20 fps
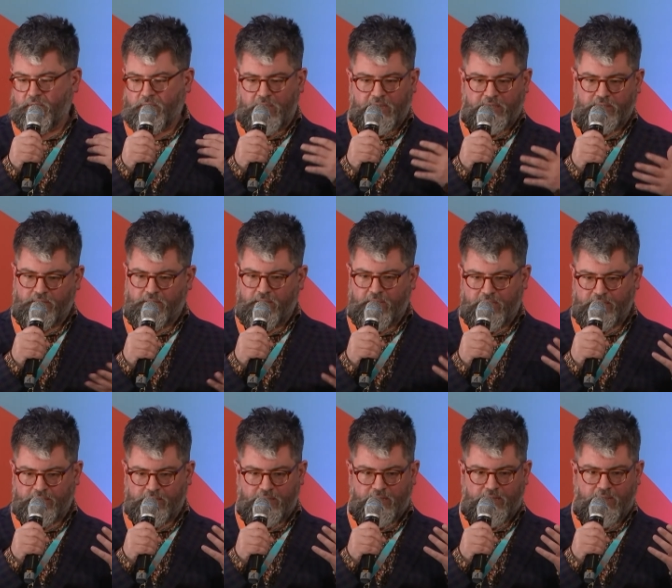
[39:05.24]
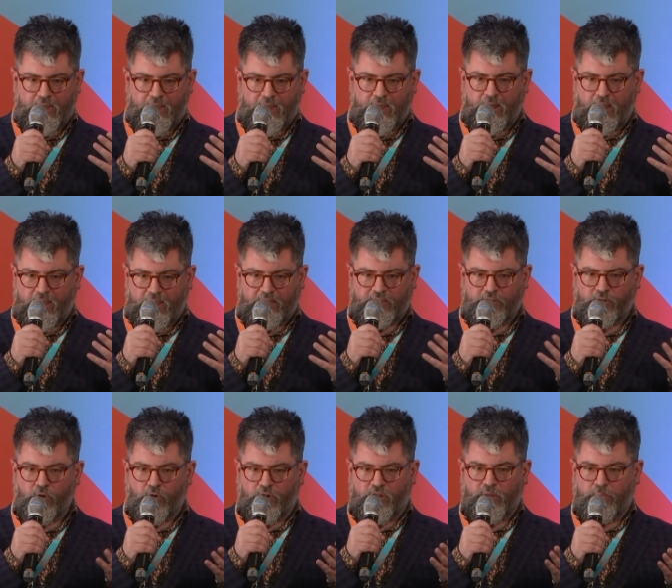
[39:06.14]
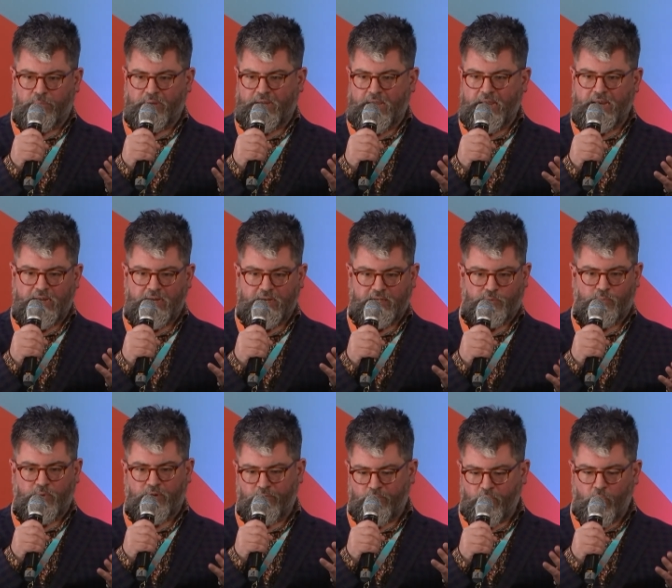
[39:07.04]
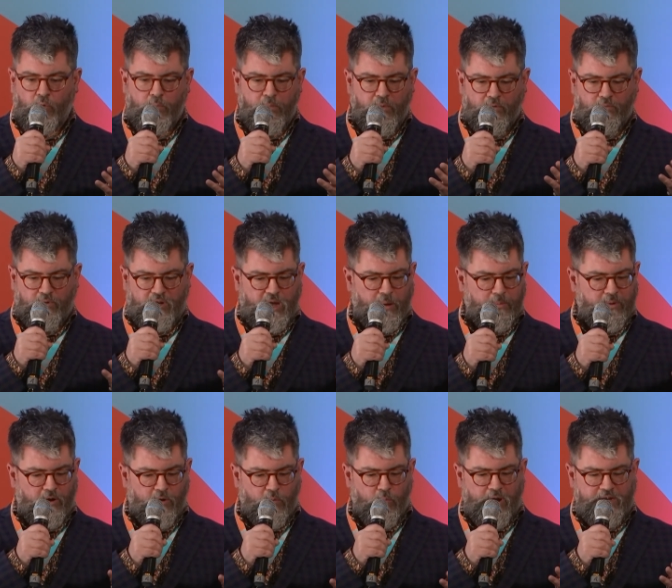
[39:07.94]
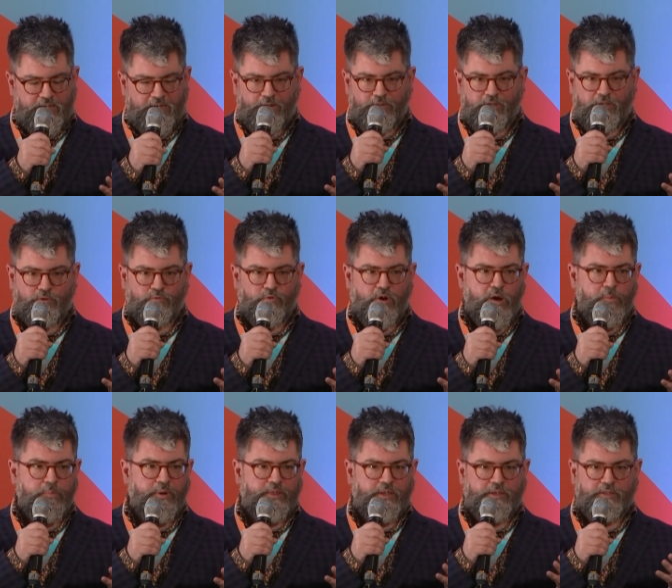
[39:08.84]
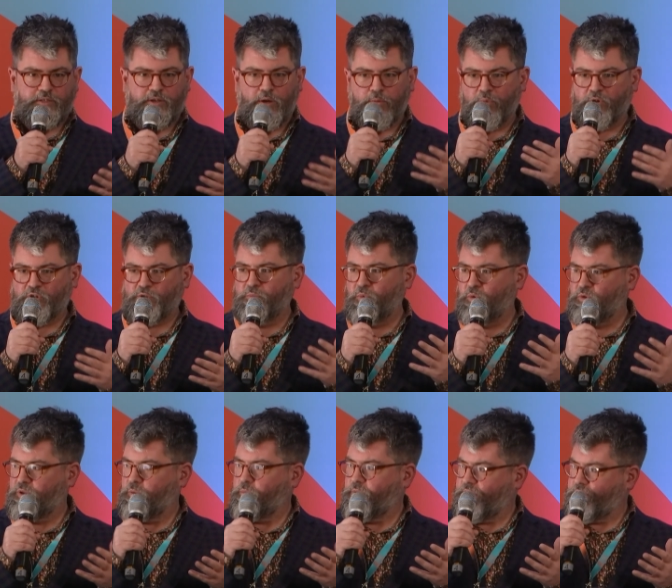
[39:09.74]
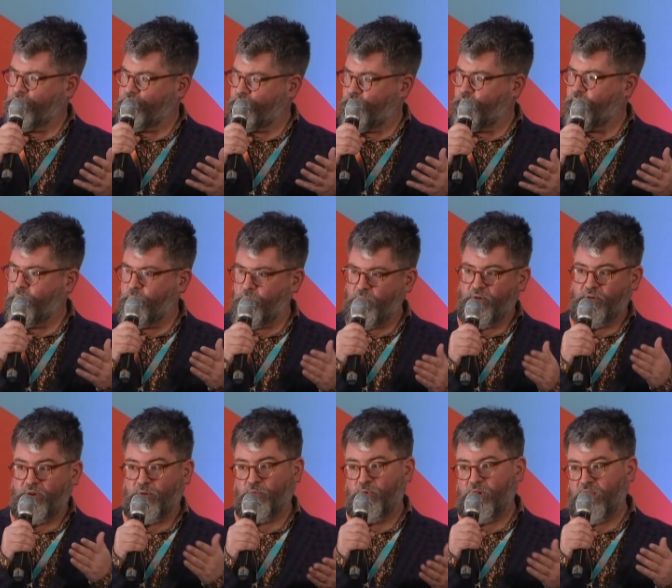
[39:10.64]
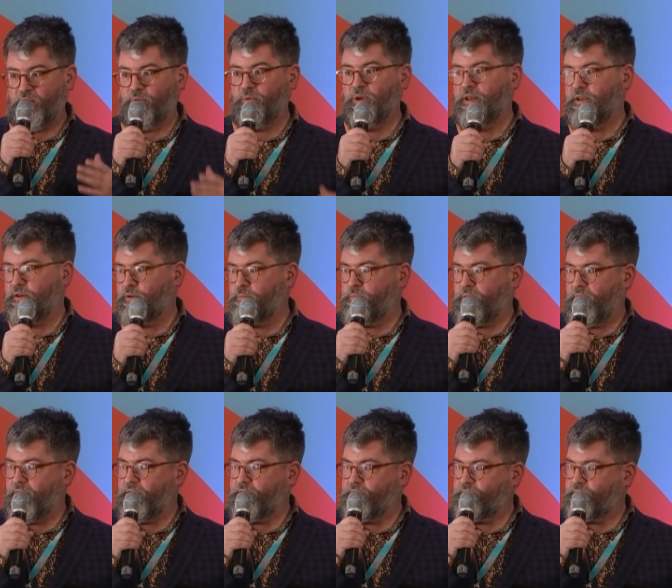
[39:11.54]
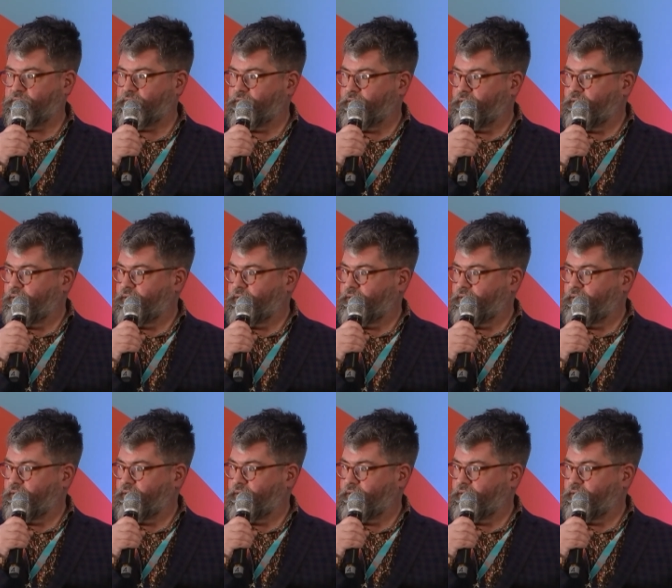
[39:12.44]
is is it's not at the beginning because we've all come a long way down this road, but there's so much more that we can do, and we're in a really really good place.